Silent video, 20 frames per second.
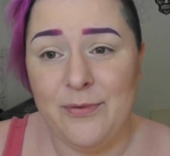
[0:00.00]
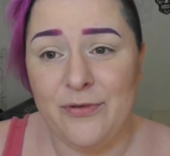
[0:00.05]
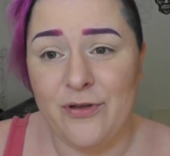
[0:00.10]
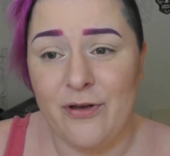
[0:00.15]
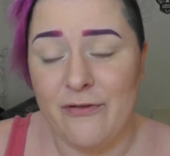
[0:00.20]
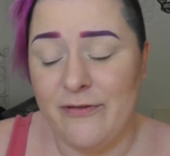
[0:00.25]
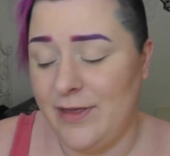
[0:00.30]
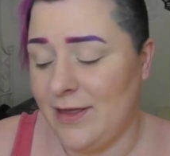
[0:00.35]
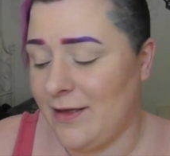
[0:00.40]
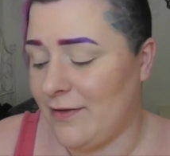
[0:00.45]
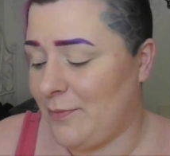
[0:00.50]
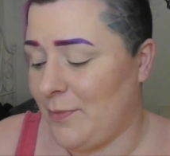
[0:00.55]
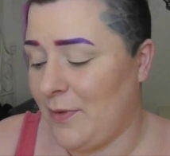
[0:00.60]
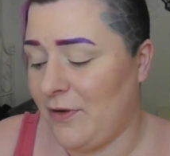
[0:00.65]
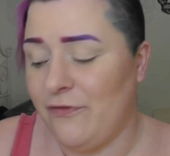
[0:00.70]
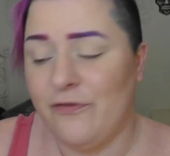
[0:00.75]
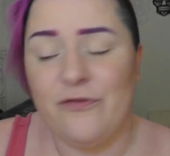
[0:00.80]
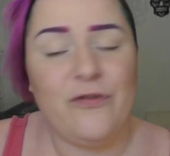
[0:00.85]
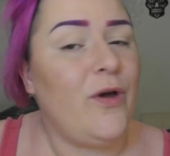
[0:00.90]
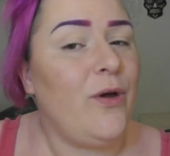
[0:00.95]
Sorry, that's my
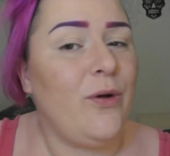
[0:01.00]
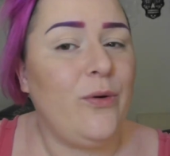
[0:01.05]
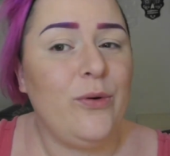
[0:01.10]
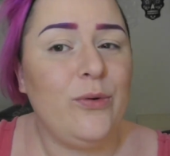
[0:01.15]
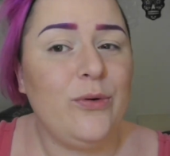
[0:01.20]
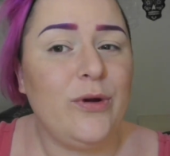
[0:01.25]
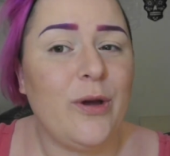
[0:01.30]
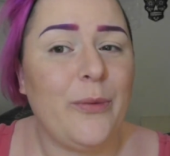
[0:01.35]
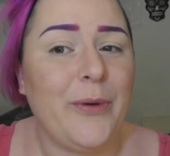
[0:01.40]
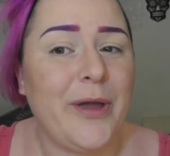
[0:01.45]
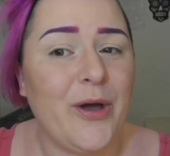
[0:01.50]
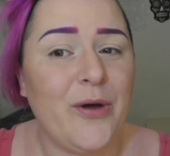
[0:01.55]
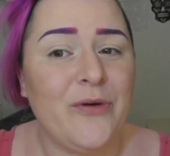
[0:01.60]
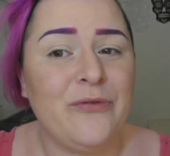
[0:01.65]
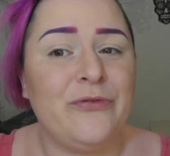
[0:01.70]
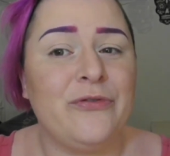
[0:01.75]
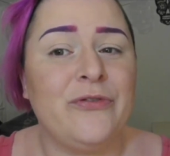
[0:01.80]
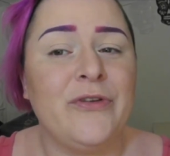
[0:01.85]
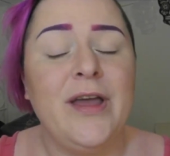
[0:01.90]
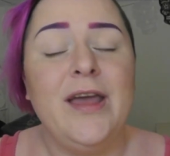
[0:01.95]
phone going
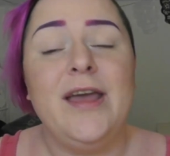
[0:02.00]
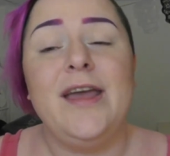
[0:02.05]
off.